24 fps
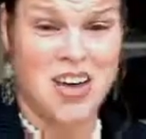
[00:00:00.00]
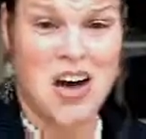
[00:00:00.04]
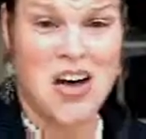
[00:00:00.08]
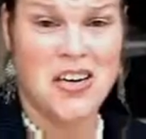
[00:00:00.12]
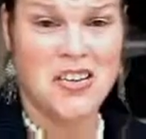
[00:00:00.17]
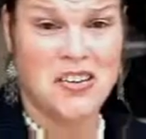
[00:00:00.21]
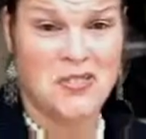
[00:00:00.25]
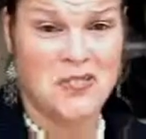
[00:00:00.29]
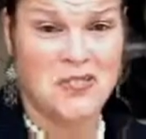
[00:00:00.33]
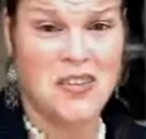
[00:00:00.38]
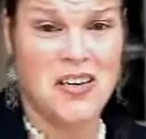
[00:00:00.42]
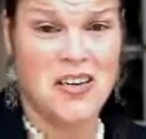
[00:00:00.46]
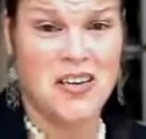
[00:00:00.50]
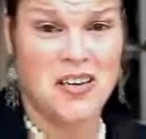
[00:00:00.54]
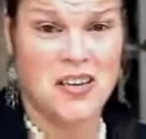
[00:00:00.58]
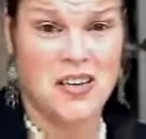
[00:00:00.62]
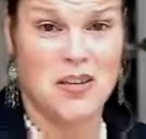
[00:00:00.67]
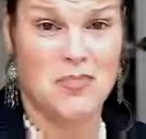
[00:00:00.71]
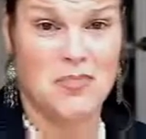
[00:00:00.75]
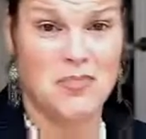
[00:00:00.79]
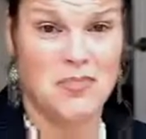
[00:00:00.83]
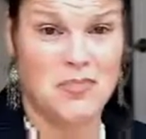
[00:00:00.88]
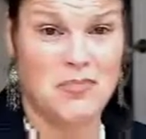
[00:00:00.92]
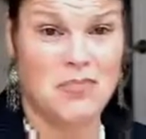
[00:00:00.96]
God defeated
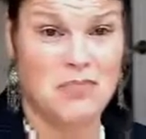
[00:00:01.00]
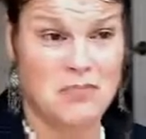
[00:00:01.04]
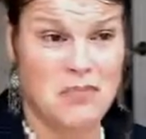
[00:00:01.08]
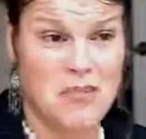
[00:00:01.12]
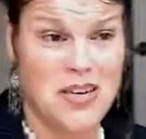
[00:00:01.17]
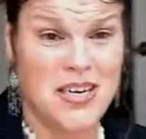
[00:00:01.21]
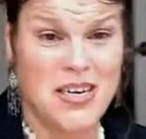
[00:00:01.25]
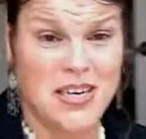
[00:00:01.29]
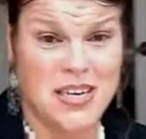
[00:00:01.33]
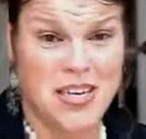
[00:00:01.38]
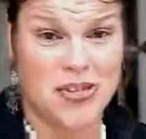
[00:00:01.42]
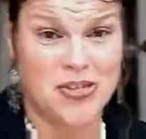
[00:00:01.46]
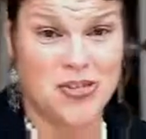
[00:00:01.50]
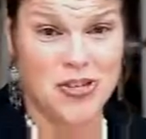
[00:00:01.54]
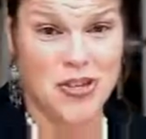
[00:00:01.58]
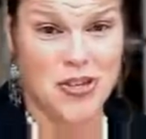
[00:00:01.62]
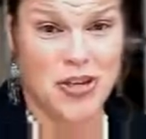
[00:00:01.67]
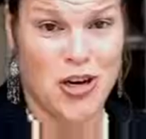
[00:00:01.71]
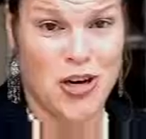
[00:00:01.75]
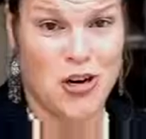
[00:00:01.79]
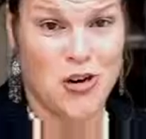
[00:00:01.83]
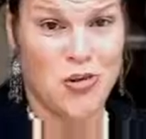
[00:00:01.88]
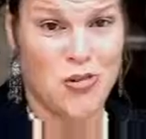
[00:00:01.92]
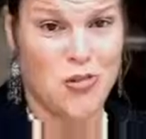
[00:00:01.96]
him many years
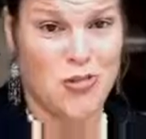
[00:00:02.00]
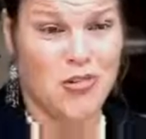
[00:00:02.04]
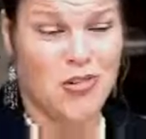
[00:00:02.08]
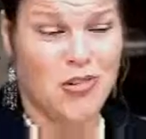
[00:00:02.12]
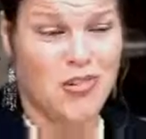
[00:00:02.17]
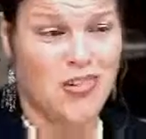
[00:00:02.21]
ago.